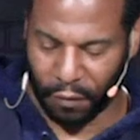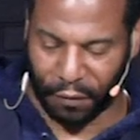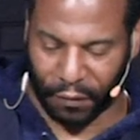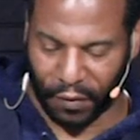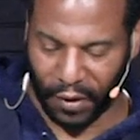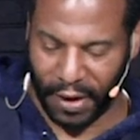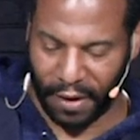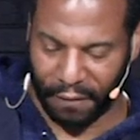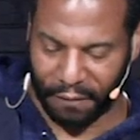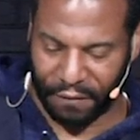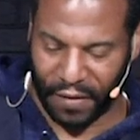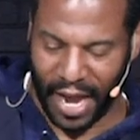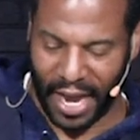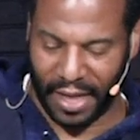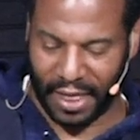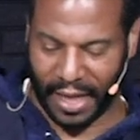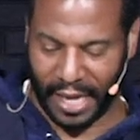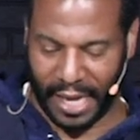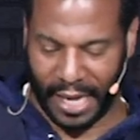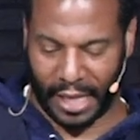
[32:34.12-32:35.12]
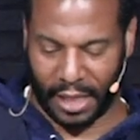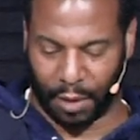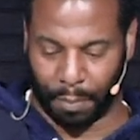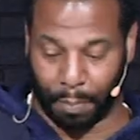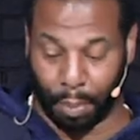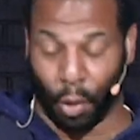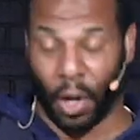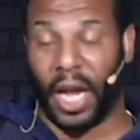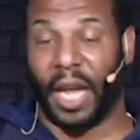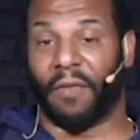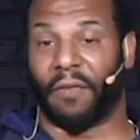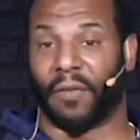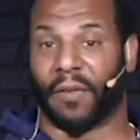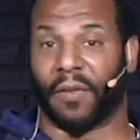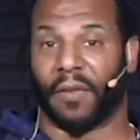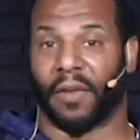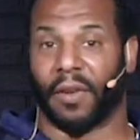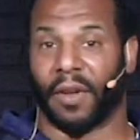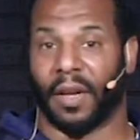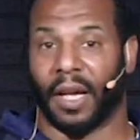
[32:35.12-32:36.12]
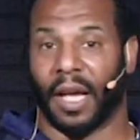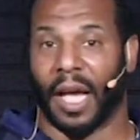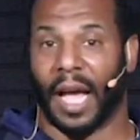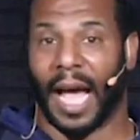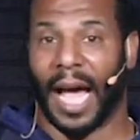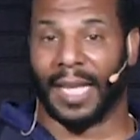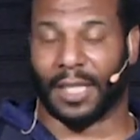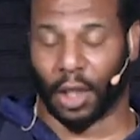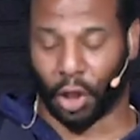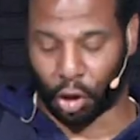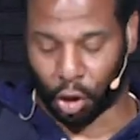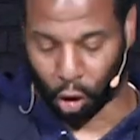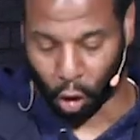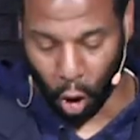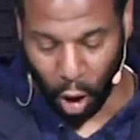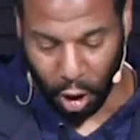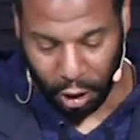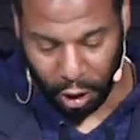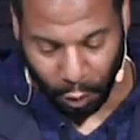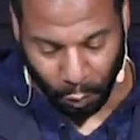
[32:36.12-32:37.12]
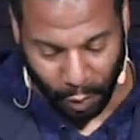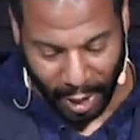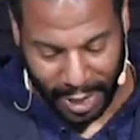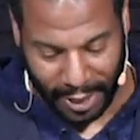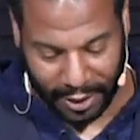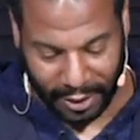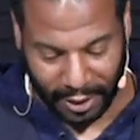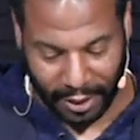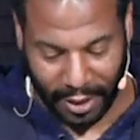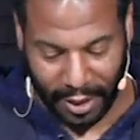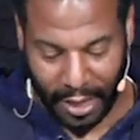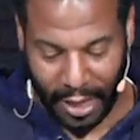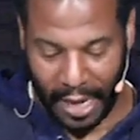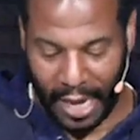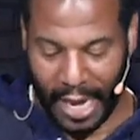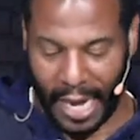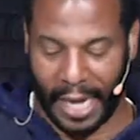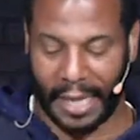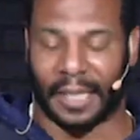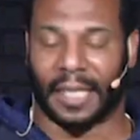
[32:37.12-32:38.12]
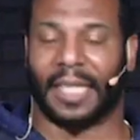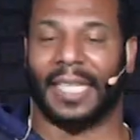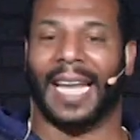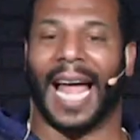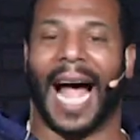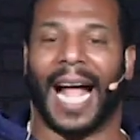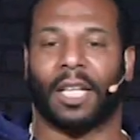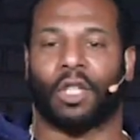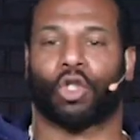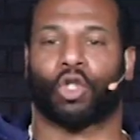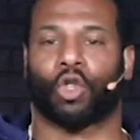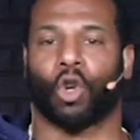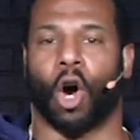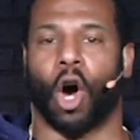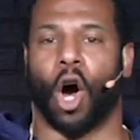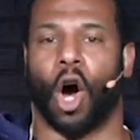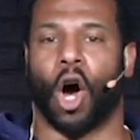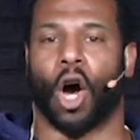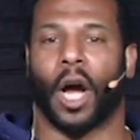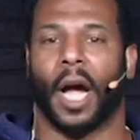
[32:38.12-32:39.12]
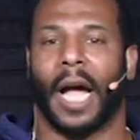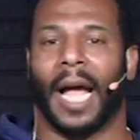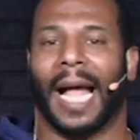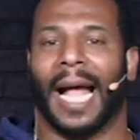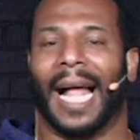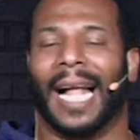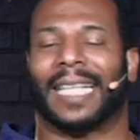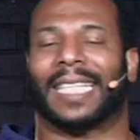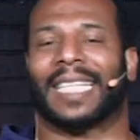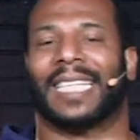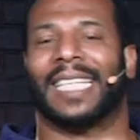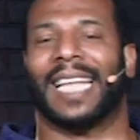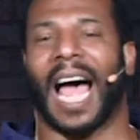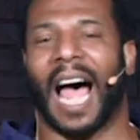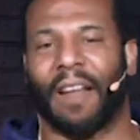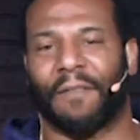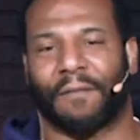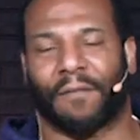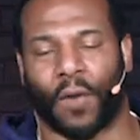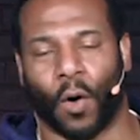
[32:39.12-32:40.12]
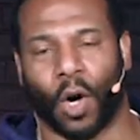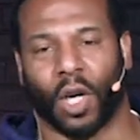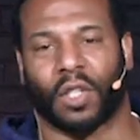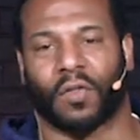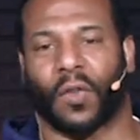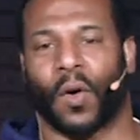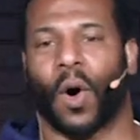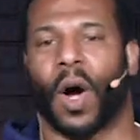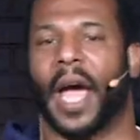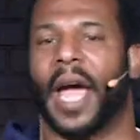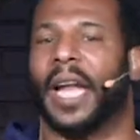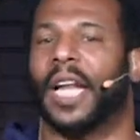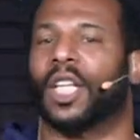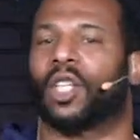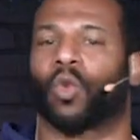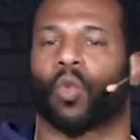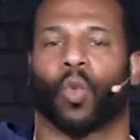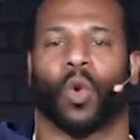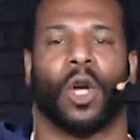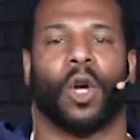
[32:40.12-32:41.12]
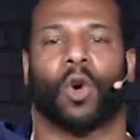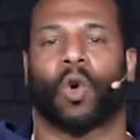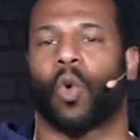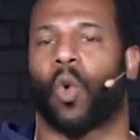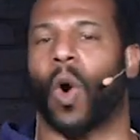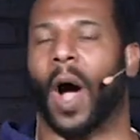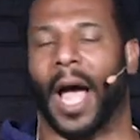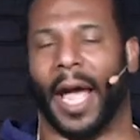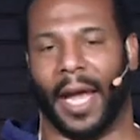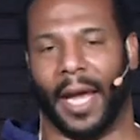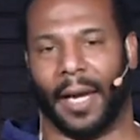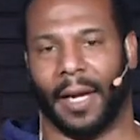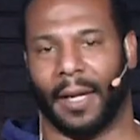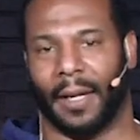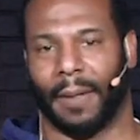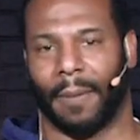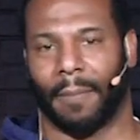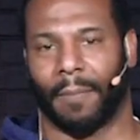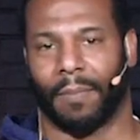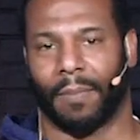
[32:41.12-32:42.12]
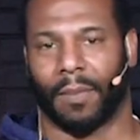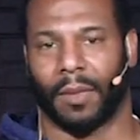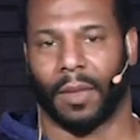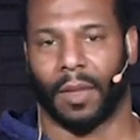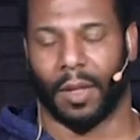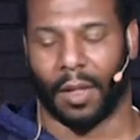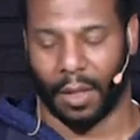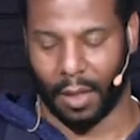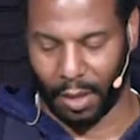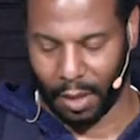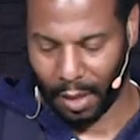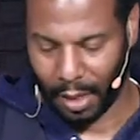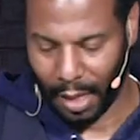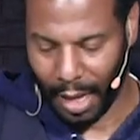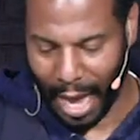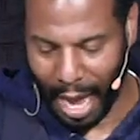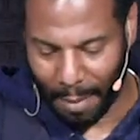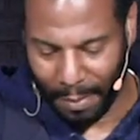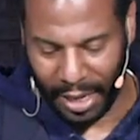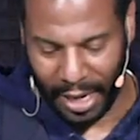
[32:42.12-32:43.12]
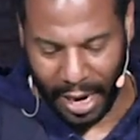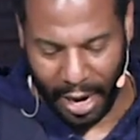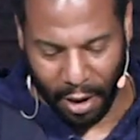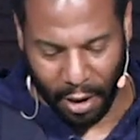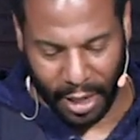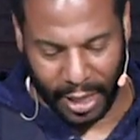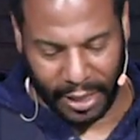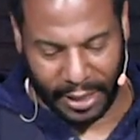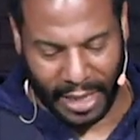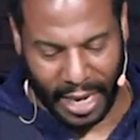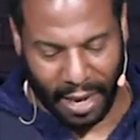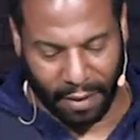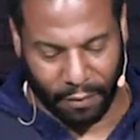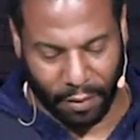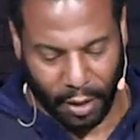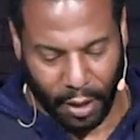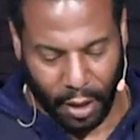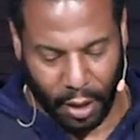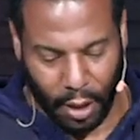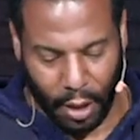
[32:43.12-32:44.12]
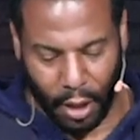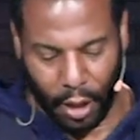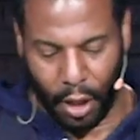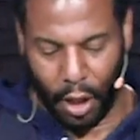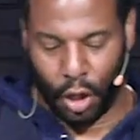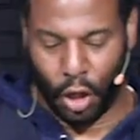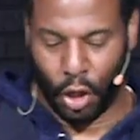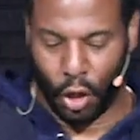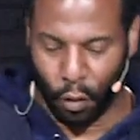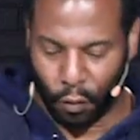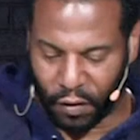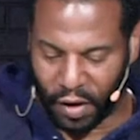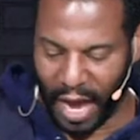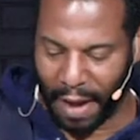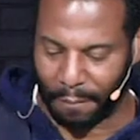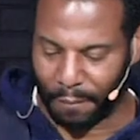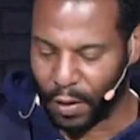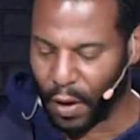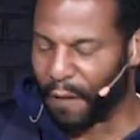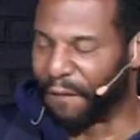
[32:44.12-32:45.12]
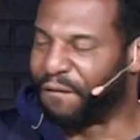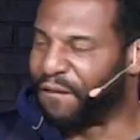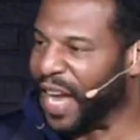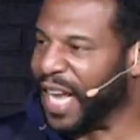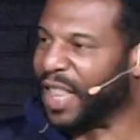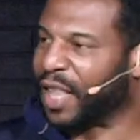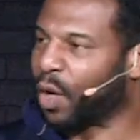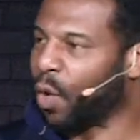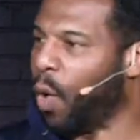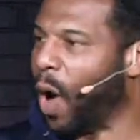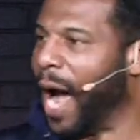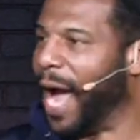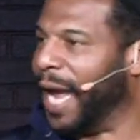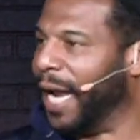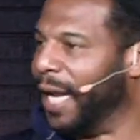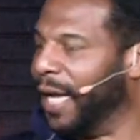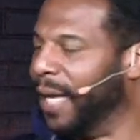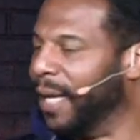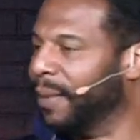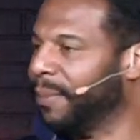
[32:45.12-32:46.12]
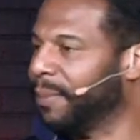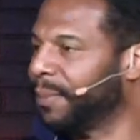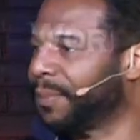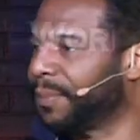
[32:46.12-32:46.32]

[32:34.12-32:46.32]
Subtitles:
faith is brief, has a short duration, it's not strong, it's not forceful, and it's real quiet. How many areas have you kept your faith quiet in?